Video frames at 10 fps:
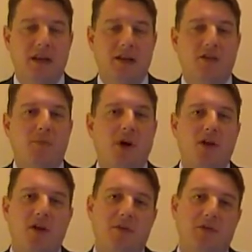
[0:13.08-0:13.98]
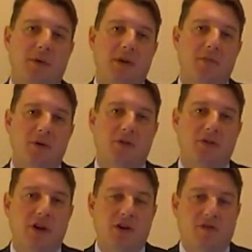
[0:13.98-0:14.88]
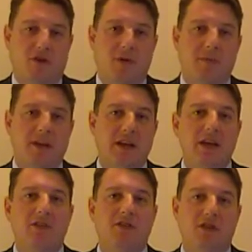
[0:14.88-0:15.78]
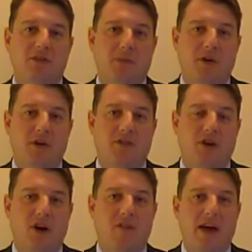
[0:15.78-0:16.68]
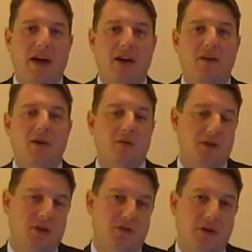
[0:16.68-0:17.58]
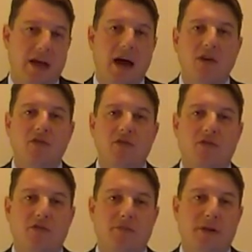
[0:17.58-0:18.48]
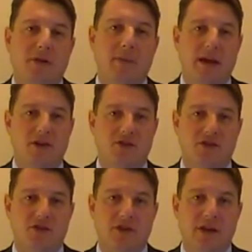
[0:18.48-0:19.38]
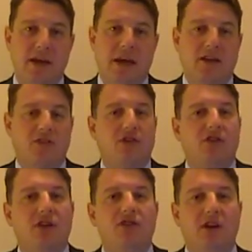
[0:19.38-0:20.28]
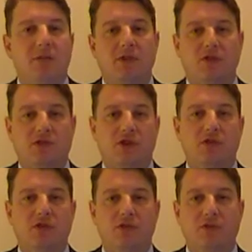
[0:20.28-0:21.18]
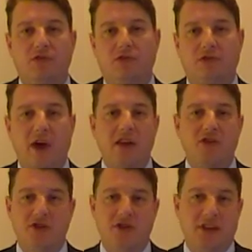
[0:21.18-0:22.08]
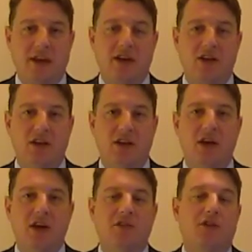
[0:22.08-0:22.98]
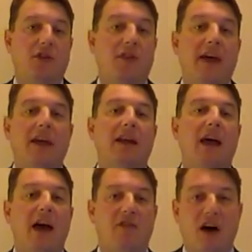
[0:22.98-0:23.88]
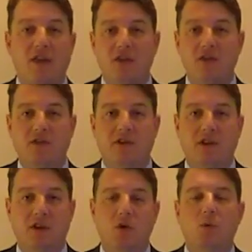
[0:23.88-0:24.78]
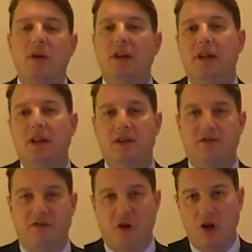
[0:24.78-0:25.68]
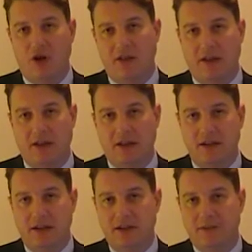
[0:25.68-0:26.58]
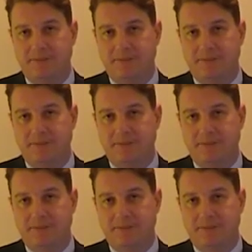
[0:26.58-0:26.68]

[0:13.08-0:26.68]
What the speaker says: This program has been built from the years of experience that I've had with literally hundreds of middle managers as I teach them the skills and strategies that they need so that they can have others willingly follow their lead.